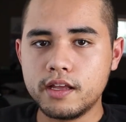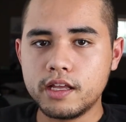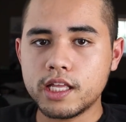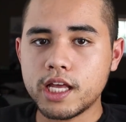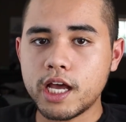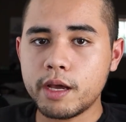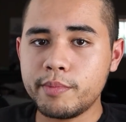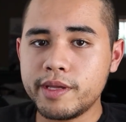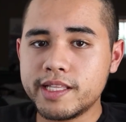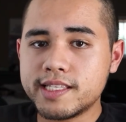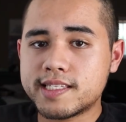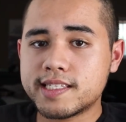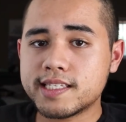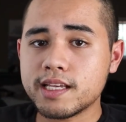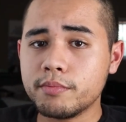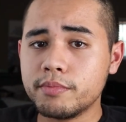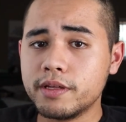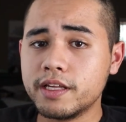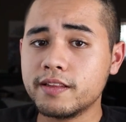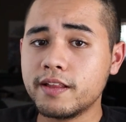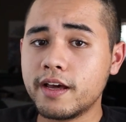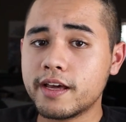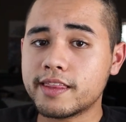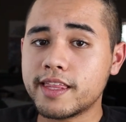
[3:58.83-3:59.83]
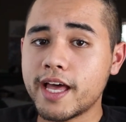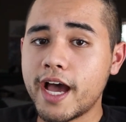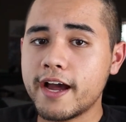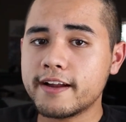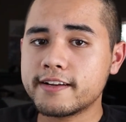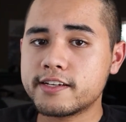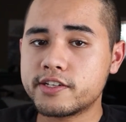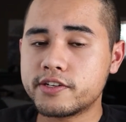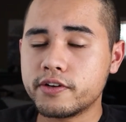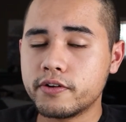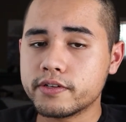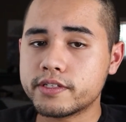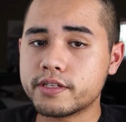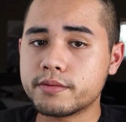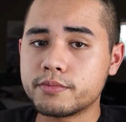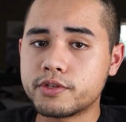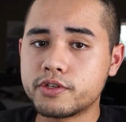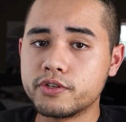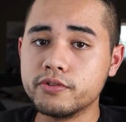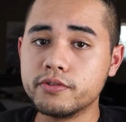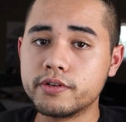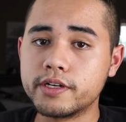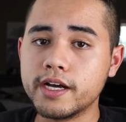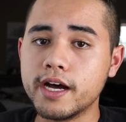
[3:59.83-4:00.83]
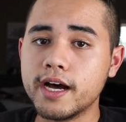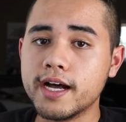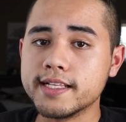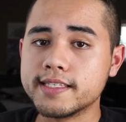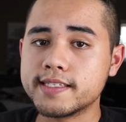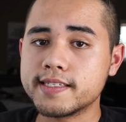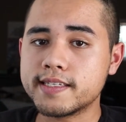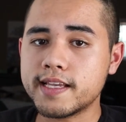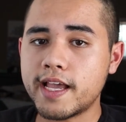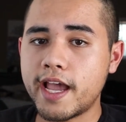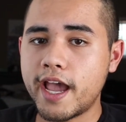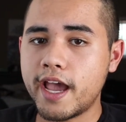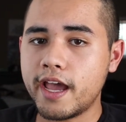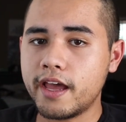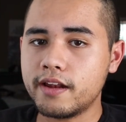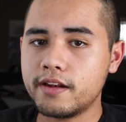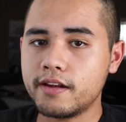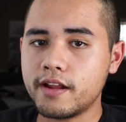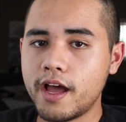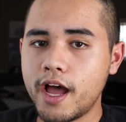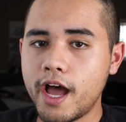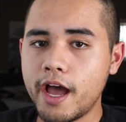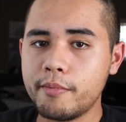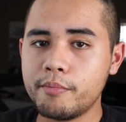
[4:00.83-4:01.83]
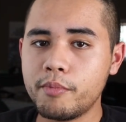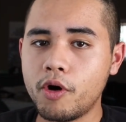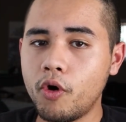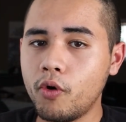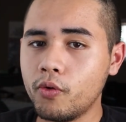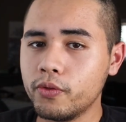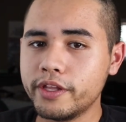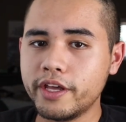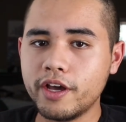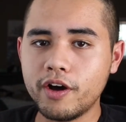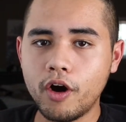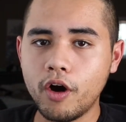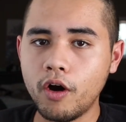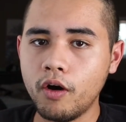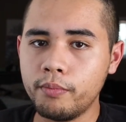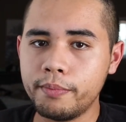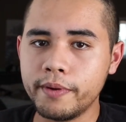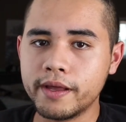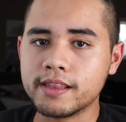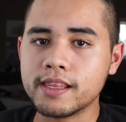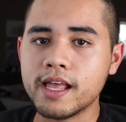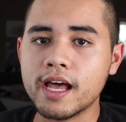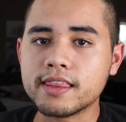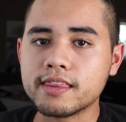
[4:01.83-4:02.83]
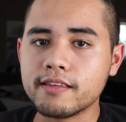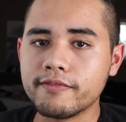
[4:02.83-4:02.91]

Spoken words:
I mean, something like that shows some true guts, and I'm only hoping that the